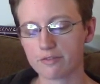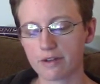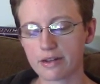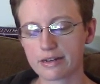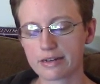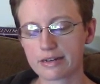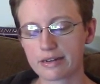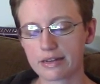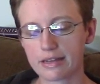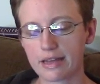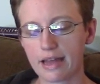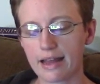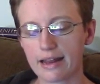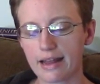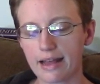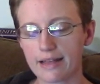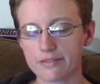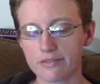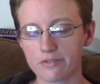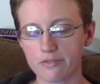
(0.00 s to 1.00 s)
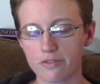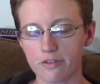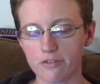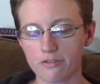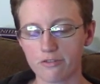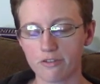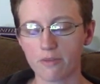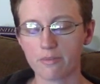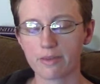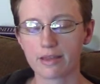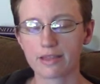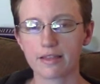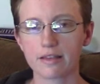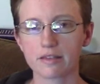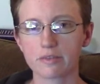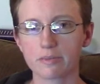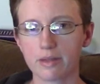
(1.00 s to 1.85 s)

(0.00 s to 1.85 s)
rated it yet as of filming this,